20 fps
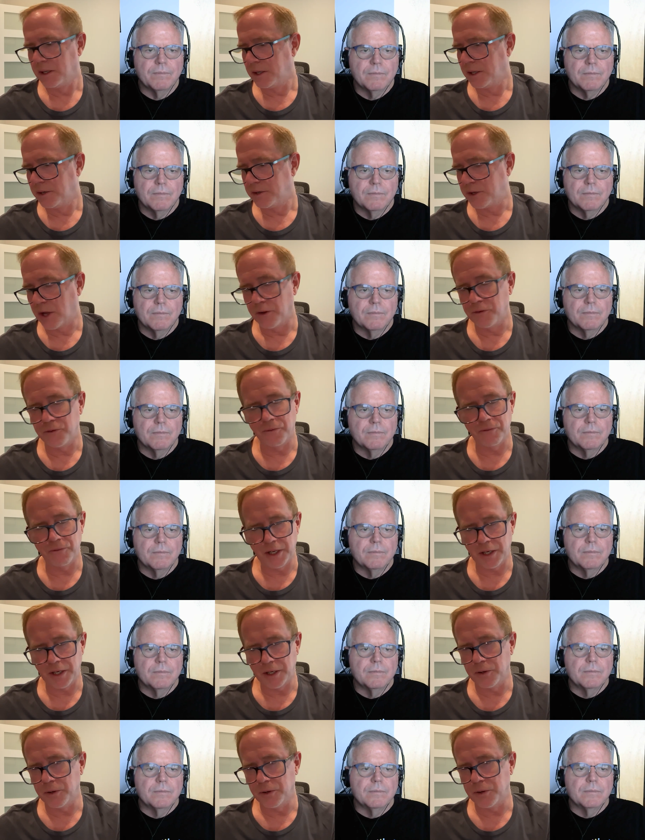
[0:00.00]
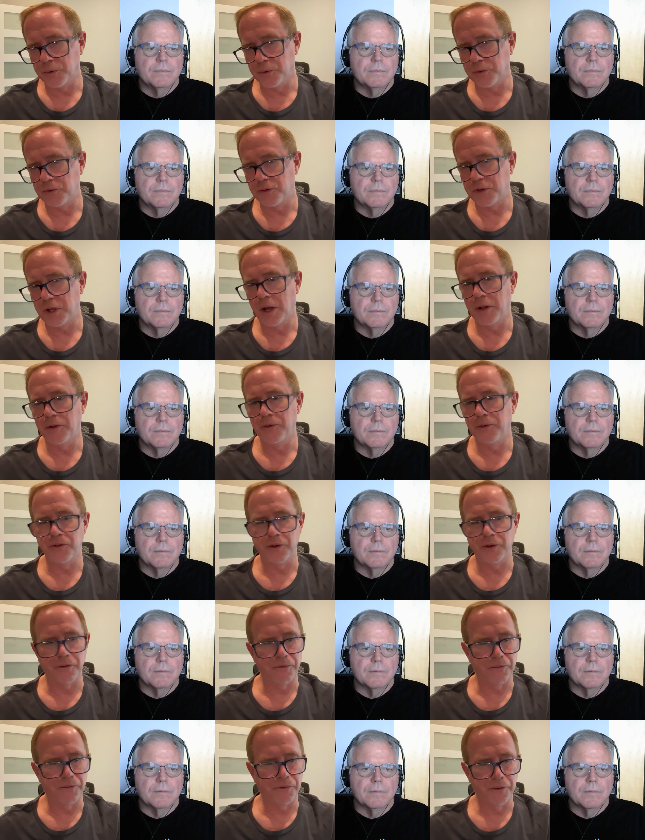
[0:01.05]
Speaker 1: tons of videos, tons
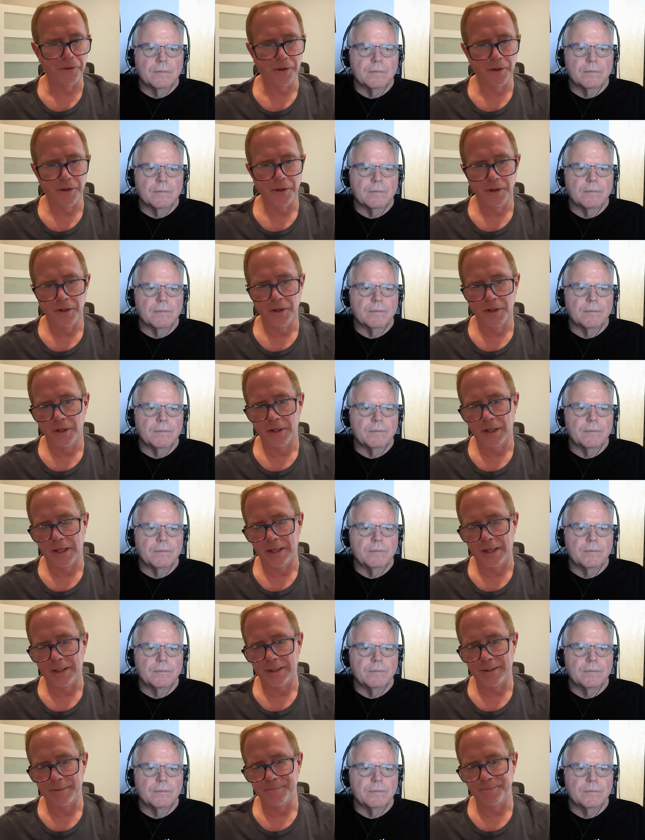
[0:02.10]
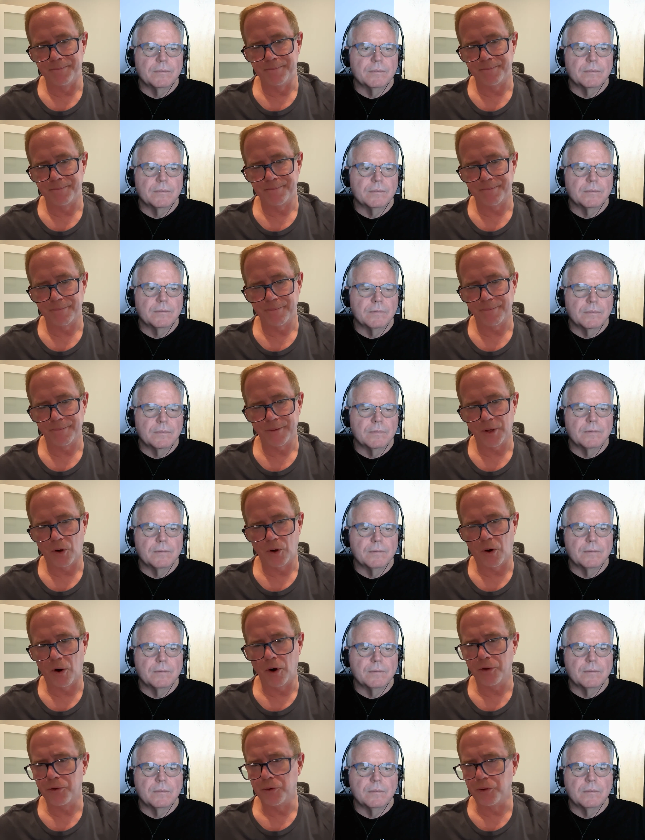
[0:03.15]
of um,
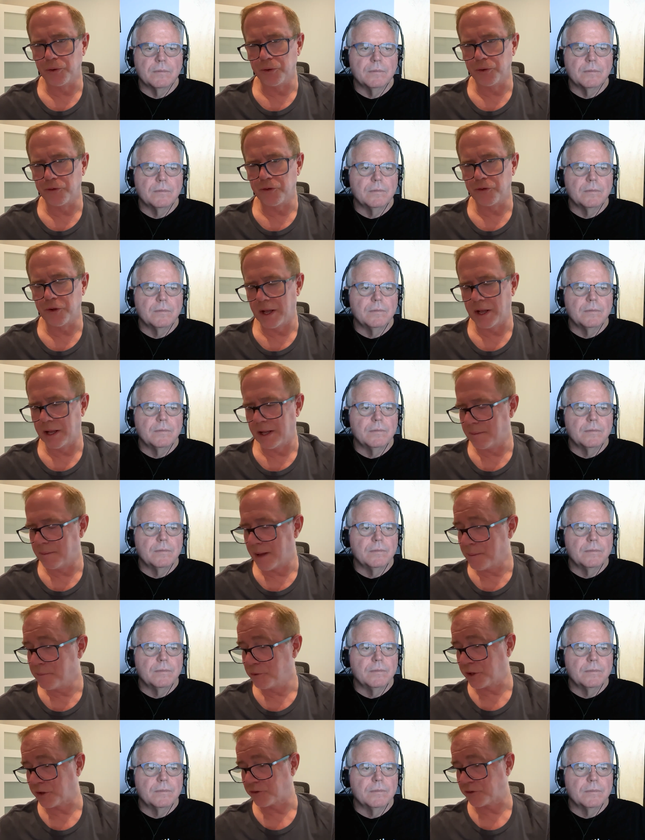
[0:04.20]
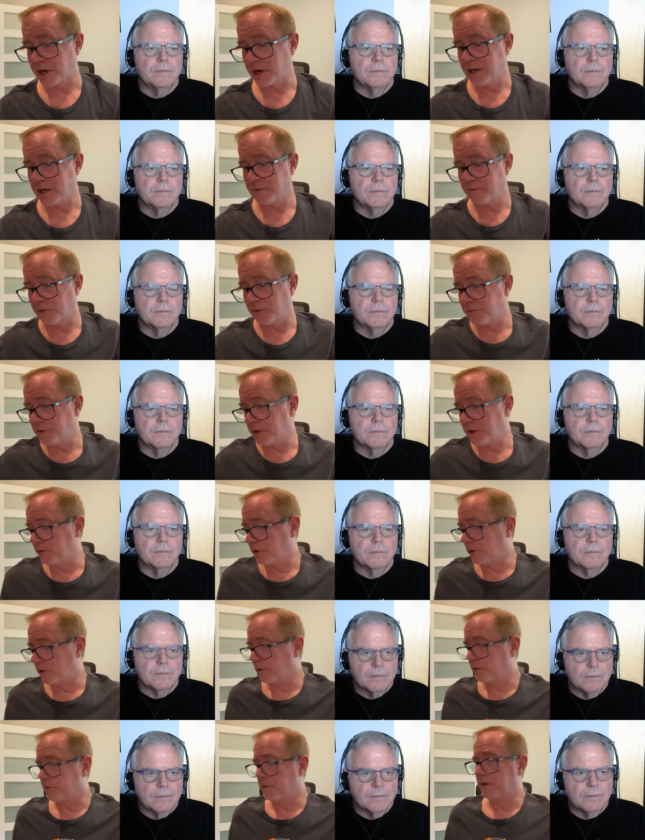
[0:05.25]
articles. Uh, I'm really excited if you, if you
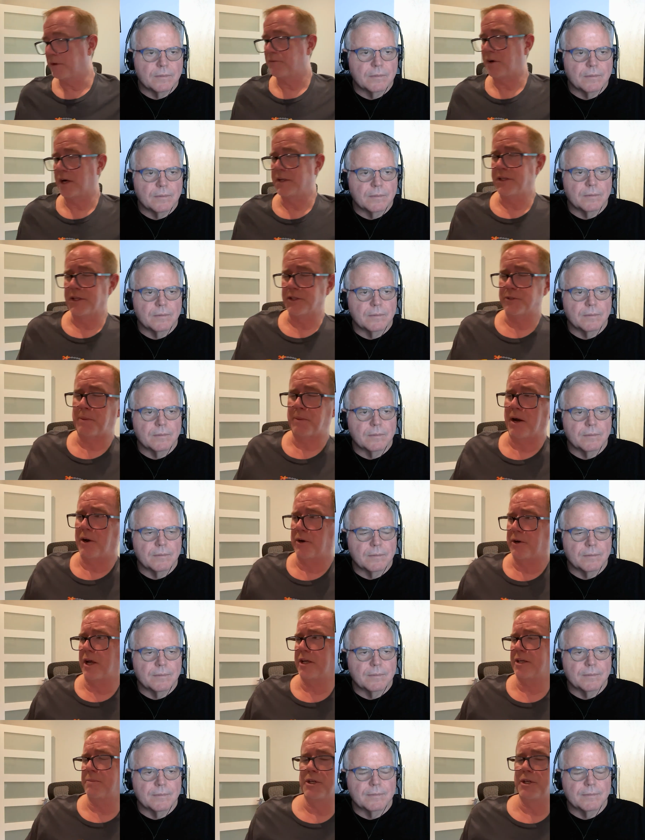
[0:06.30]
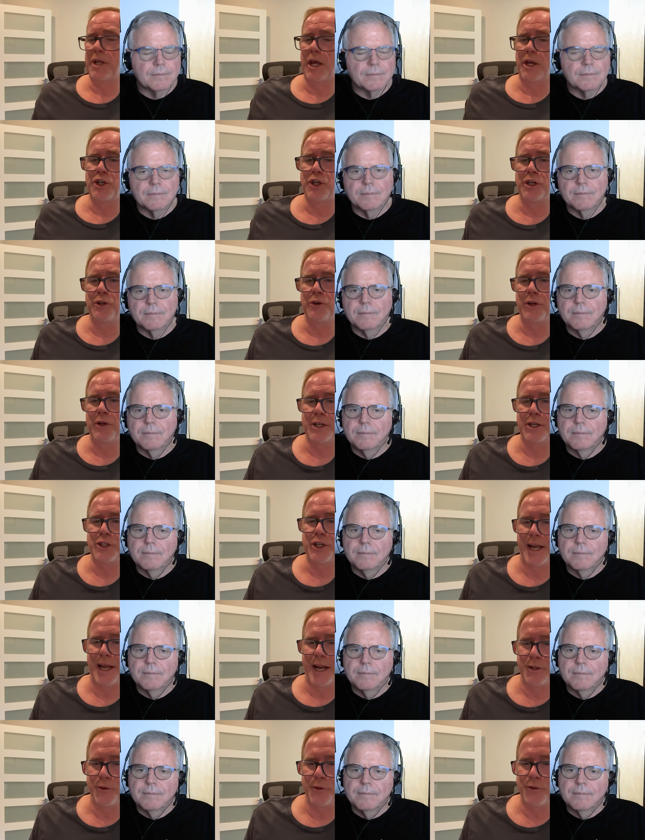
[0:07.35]
go to and find the Aspire documentation, you can actually
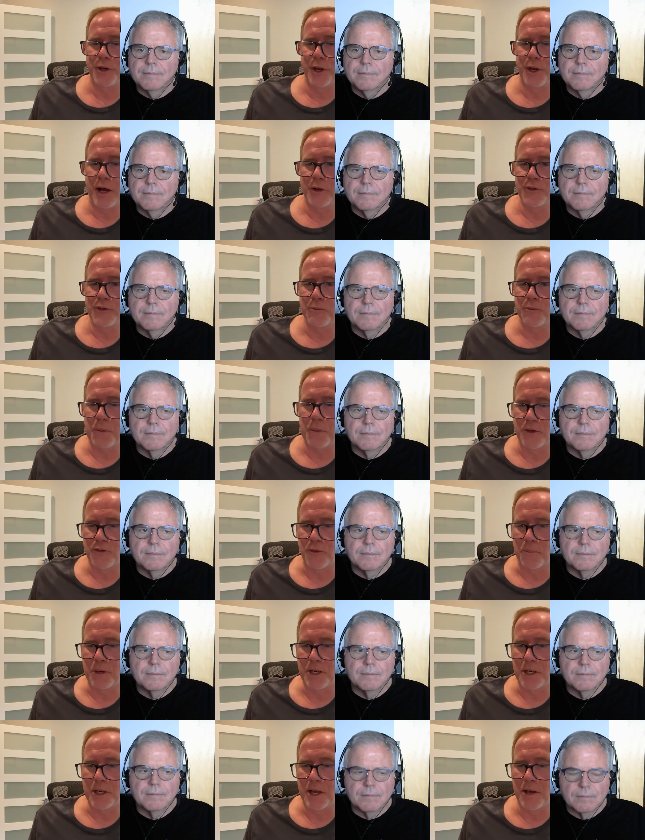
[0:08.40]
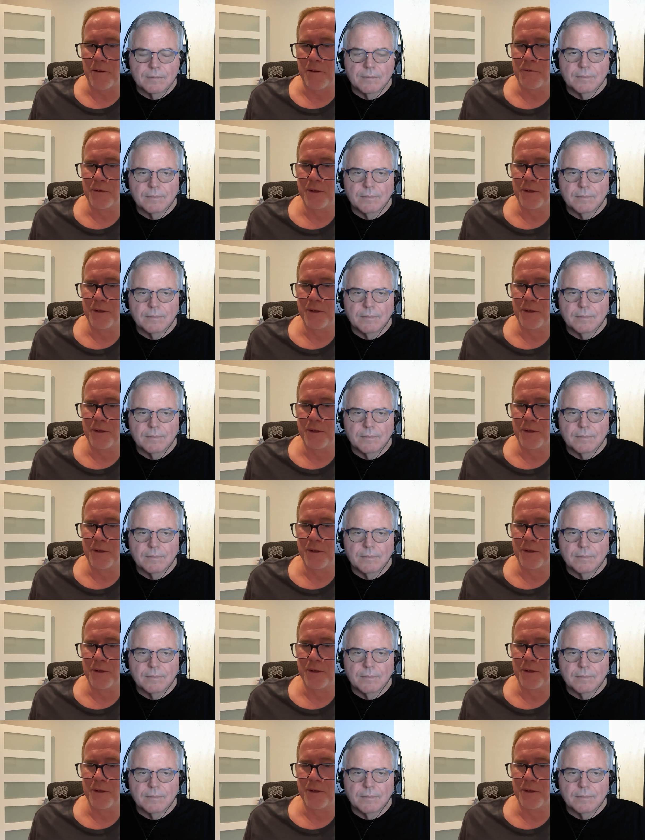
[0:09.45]
download the docs as, as a PDF.